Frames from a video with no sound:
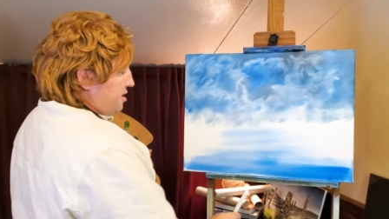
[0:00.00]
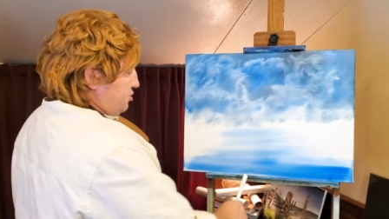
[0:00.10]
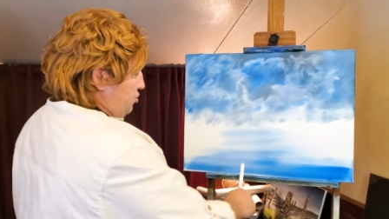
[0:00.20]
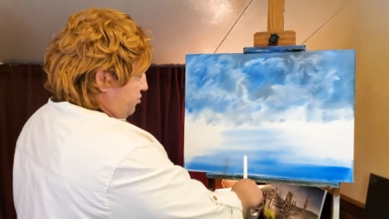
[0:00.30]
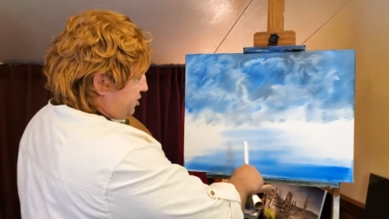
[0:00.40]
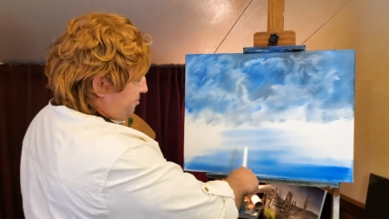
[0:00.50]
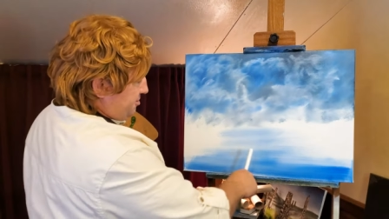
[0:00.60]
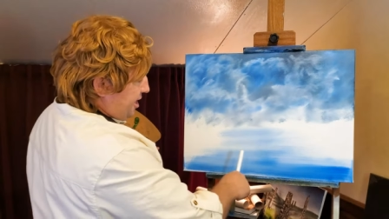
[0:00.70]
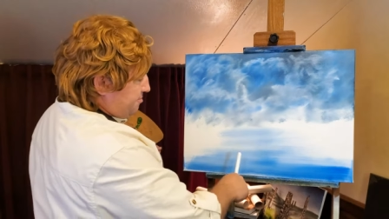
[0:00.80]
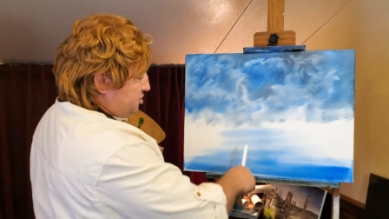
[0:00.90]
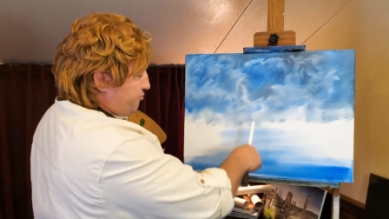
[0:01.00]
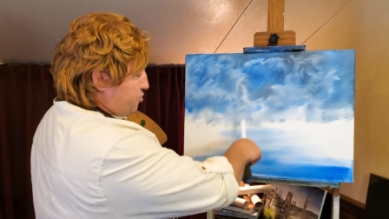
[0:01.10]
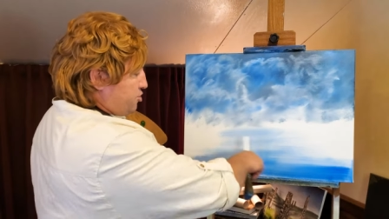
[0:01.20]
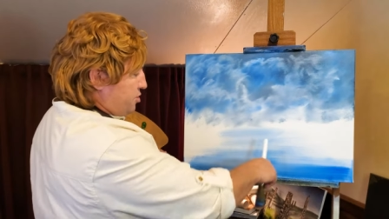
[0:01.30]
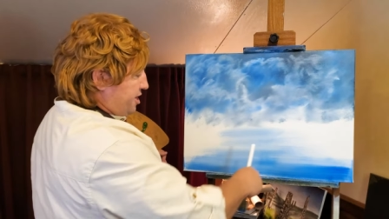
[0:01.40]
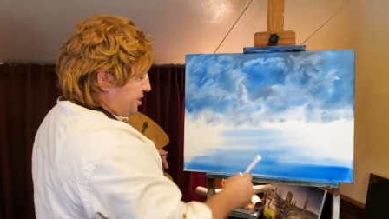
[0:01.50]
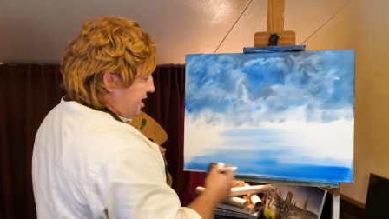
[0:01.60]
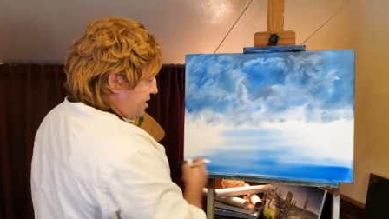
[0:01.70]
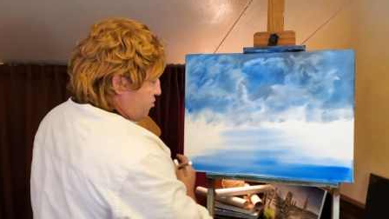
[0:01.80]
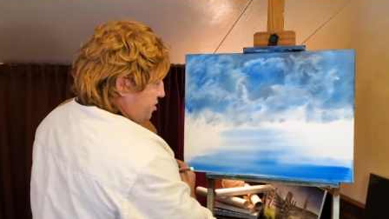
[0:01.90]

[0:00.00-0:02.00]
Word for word: So sometimes if we're doing a lake,